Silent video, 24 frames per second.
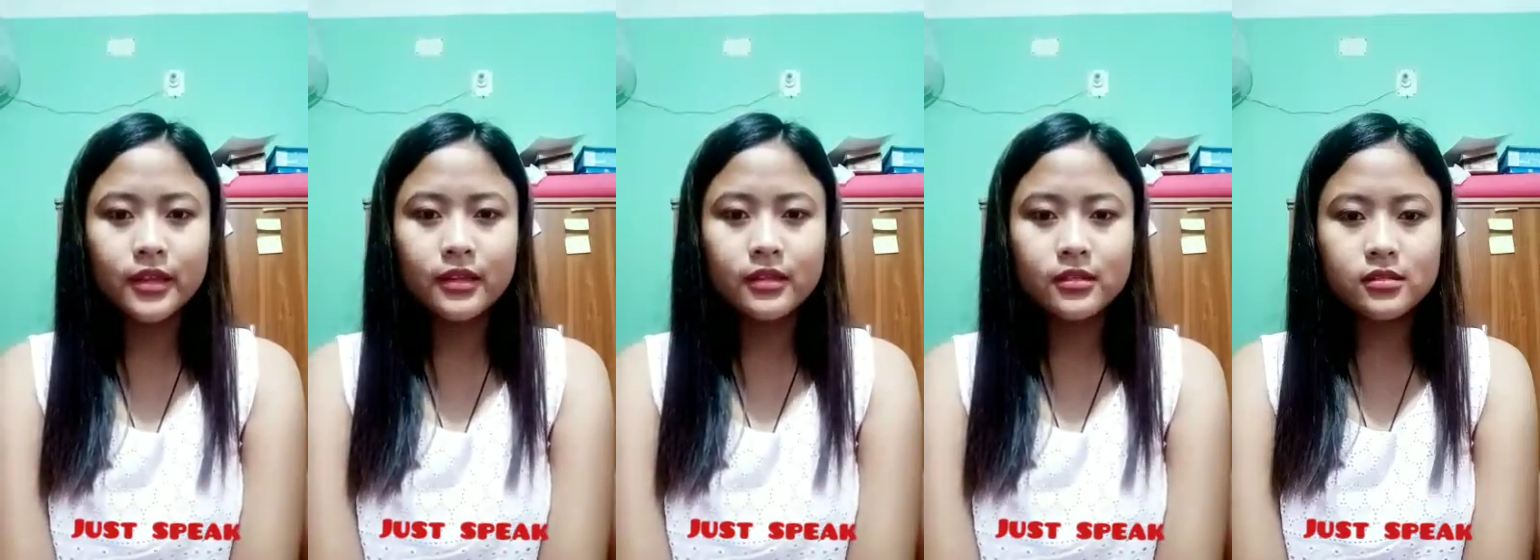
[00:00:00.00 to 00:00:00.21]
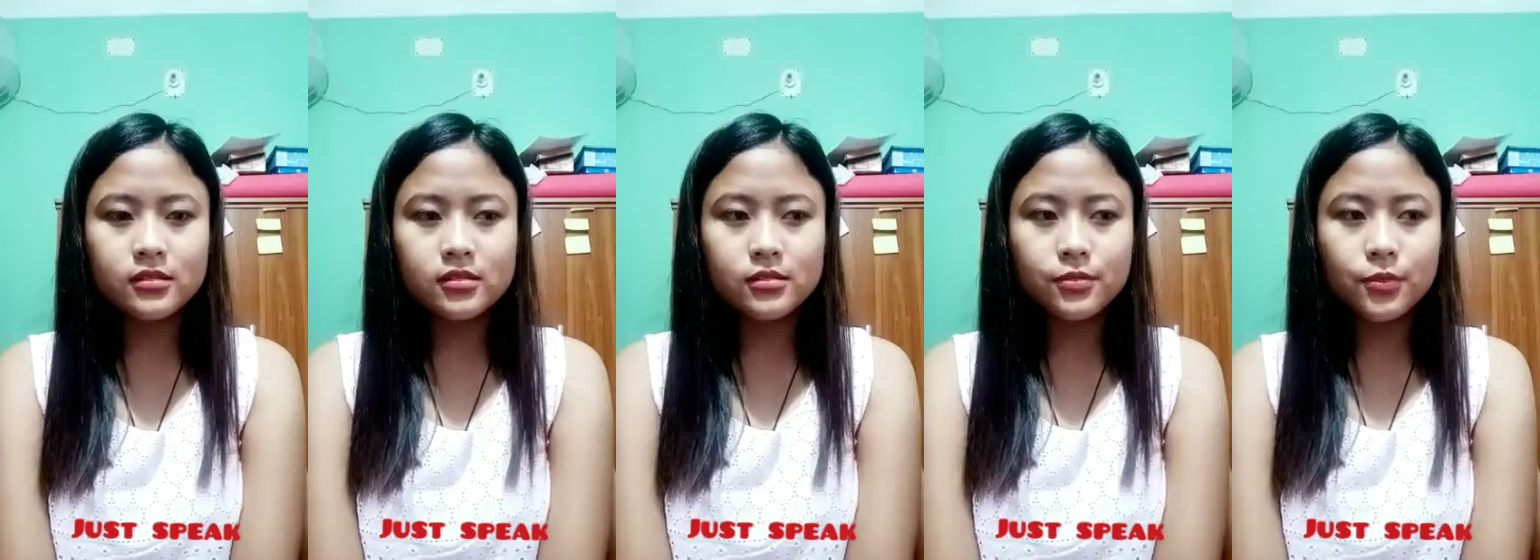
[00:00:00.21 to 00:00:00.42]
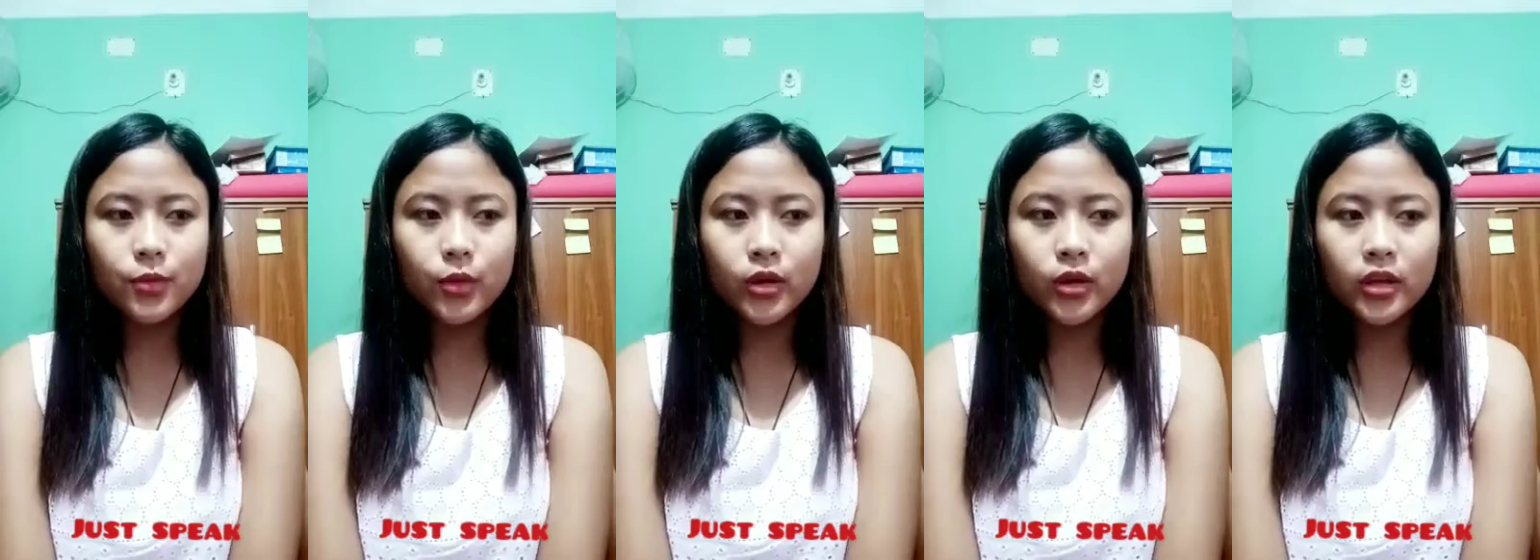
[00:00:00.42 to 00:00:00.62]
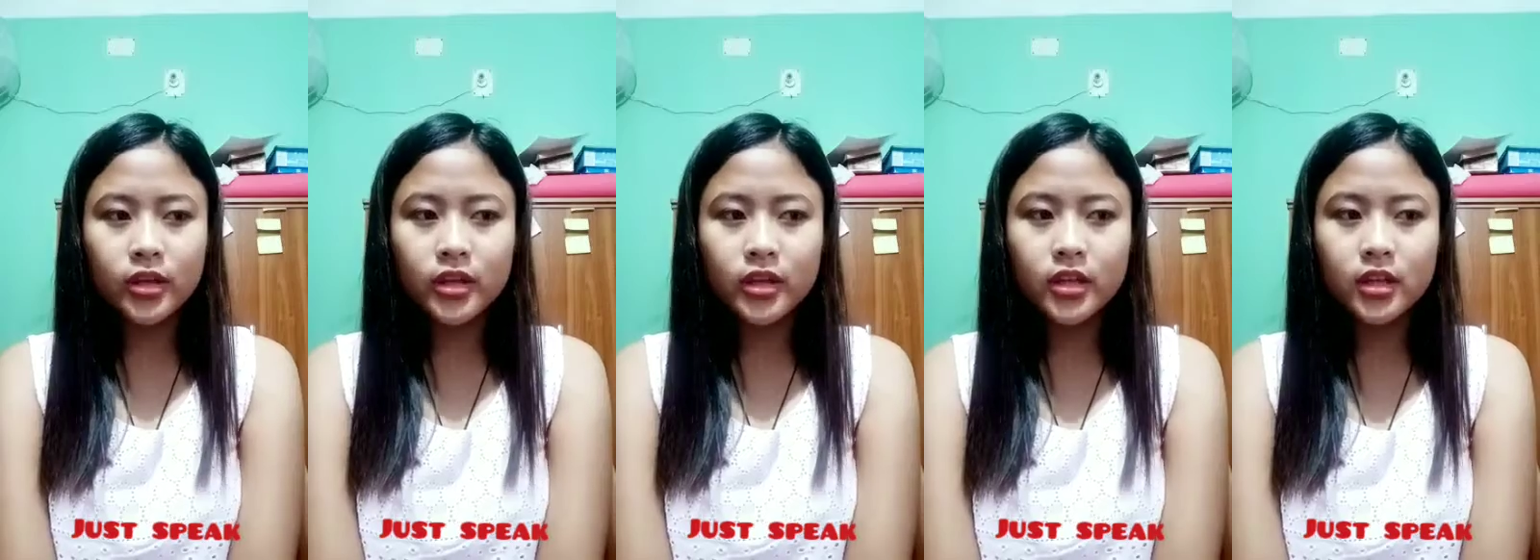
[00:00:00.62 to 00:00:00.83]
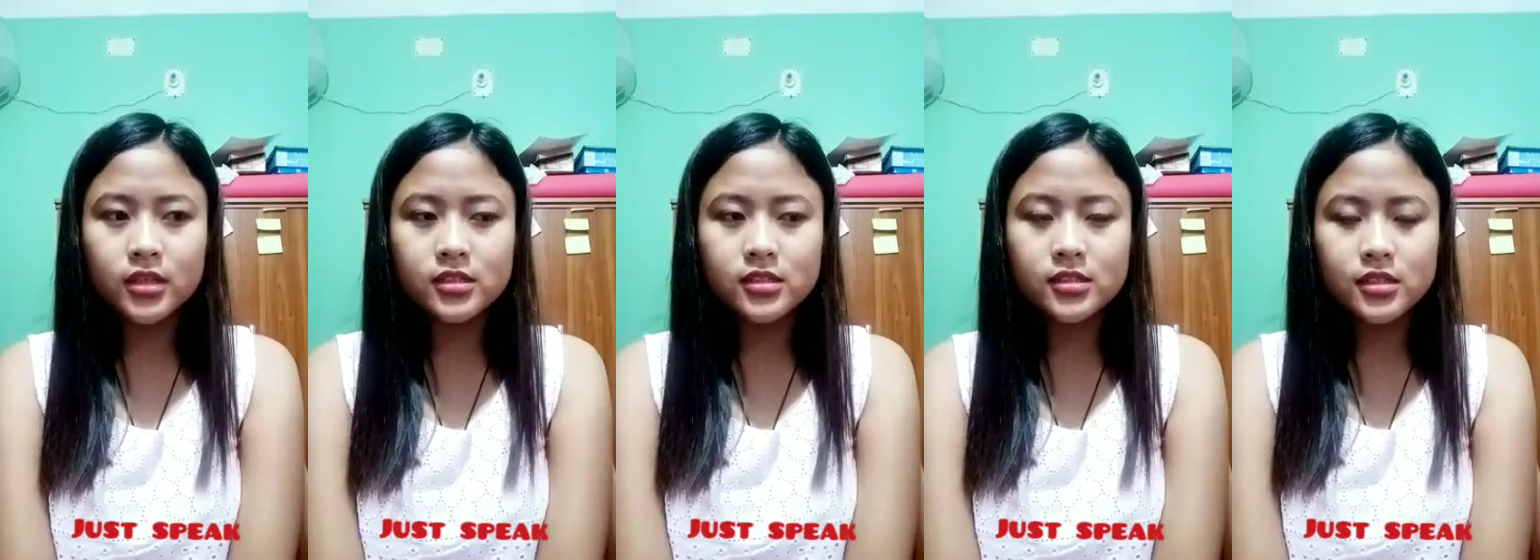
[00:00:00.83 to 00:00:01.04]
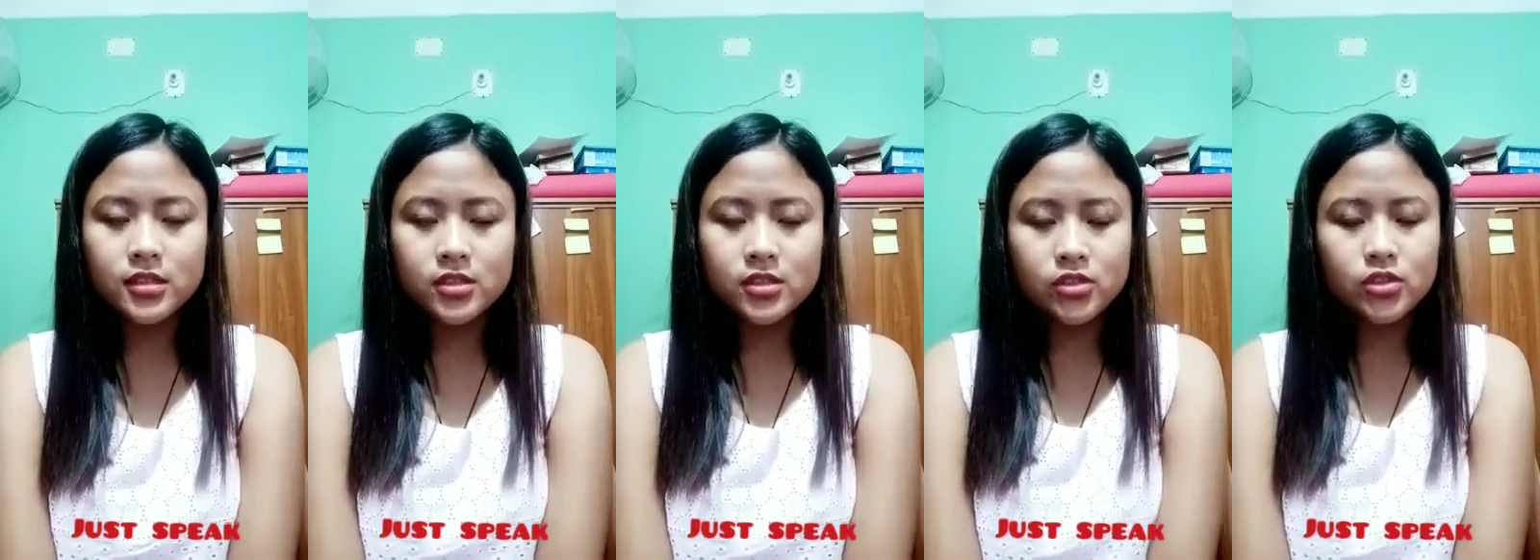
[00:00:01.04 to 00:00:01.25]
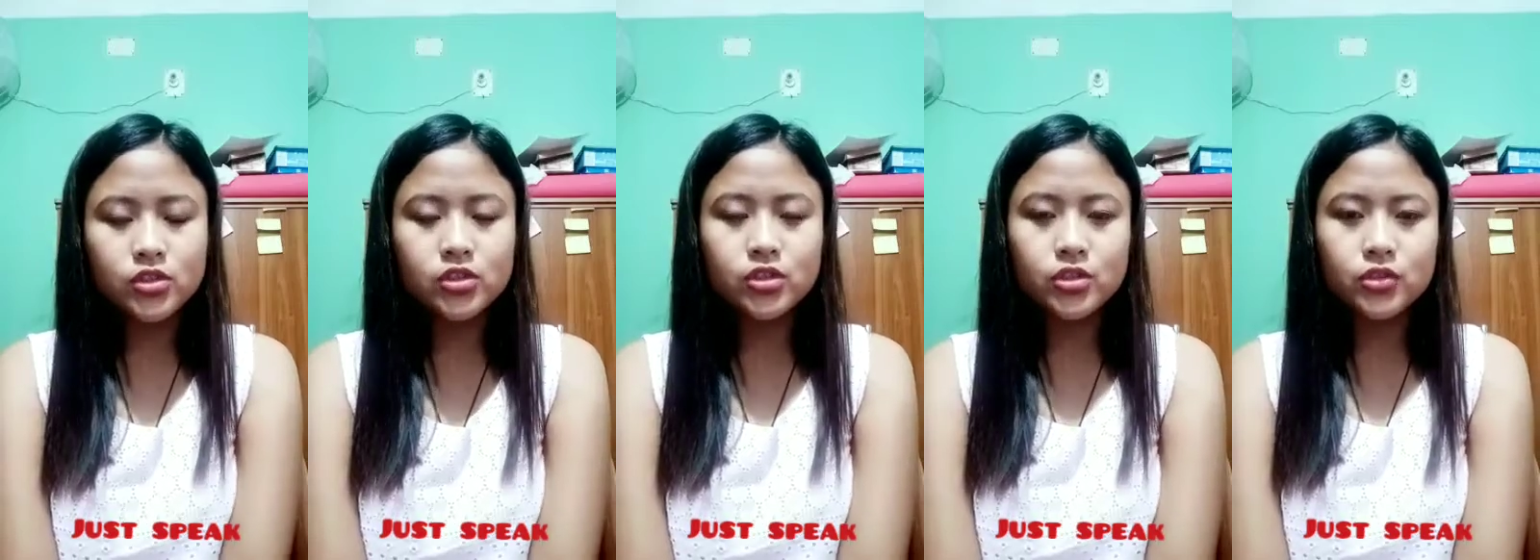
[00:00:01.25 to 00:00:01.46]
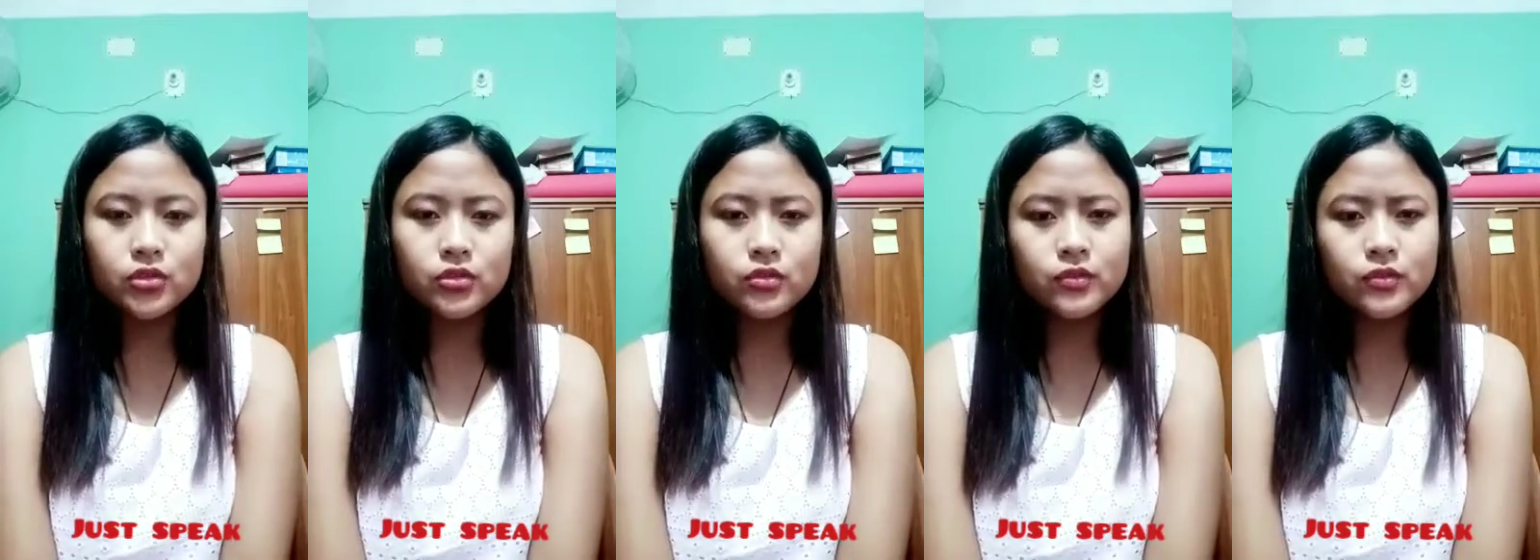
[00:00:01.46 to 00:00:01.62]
Spoken English Institute,